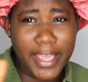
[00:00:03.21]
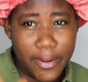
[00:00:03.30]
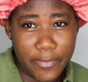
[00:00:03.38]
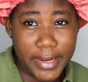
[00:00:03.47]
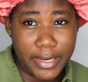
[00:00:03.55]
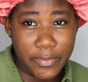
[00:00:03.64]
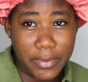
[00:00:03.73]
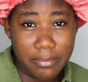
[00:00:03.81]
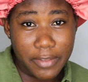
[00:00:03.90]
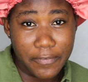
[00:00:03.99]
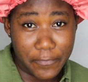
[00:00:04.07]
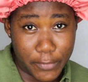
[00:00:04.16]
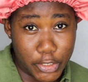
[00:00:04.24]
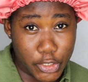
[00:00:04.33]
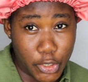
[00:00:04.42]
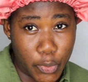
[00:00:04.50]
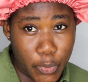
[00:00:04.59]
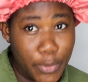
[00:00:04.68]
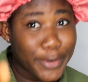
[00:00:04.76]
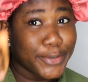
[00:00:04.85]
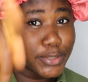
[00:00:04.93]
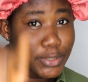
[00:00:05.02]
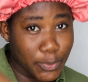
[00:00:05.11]
get ready with me video
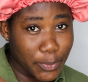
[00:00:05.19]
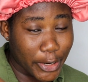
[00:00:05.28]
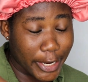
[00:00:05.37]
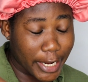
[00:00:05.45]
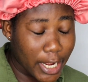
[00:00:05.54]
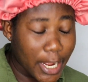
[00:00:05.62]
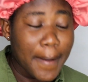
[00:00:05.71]
to work,